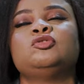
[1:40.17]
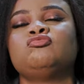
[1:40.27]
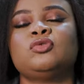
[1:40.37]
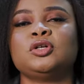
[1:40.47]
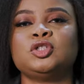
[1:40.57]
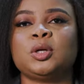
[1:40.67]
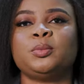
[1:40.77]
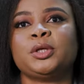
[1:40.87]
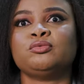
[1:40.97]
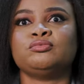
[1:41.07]
you know your
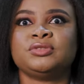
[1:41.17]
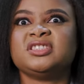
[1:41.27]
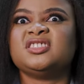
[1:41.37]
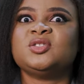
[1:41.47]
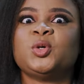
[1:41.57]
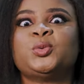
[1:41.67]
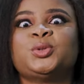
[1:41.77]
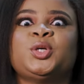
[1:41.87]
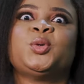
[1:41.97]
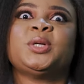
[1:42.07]
job when you really
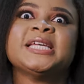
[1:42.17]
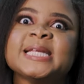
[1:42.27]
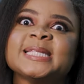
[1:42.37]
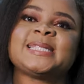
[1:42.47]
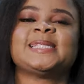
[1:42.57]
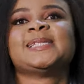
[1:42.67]
don't know it.